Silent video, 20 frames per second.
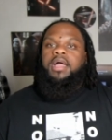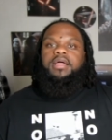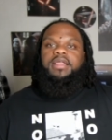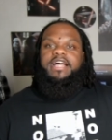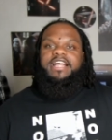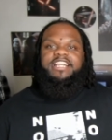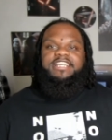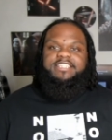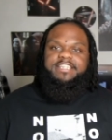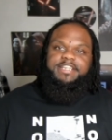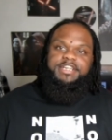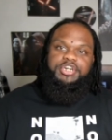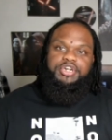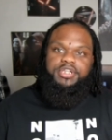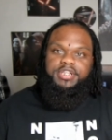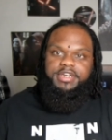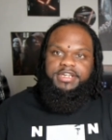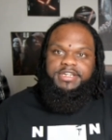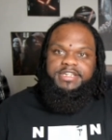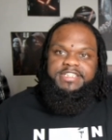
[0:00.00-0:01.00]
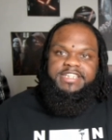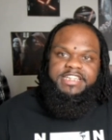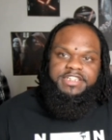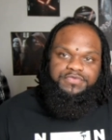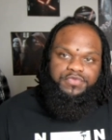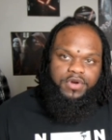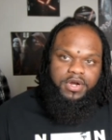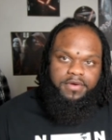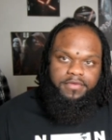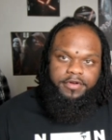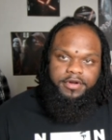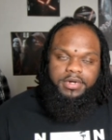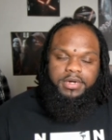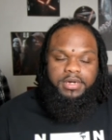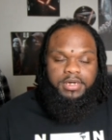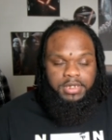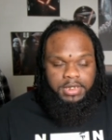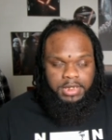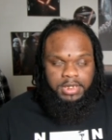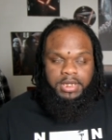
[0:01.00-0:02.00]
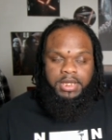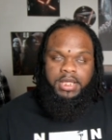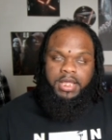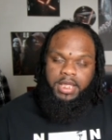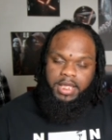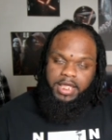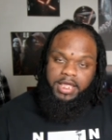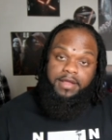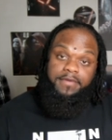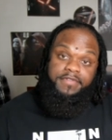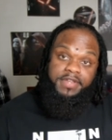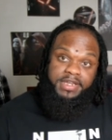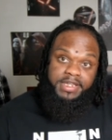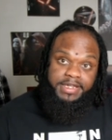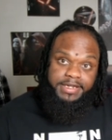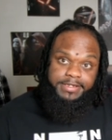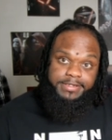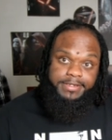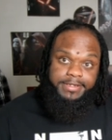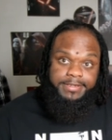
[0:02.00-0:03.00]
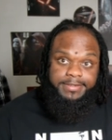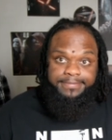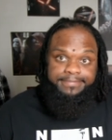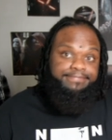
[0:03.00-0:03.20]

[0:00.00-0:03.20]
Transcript: like I said earlier, it takes forever. And if it didn't,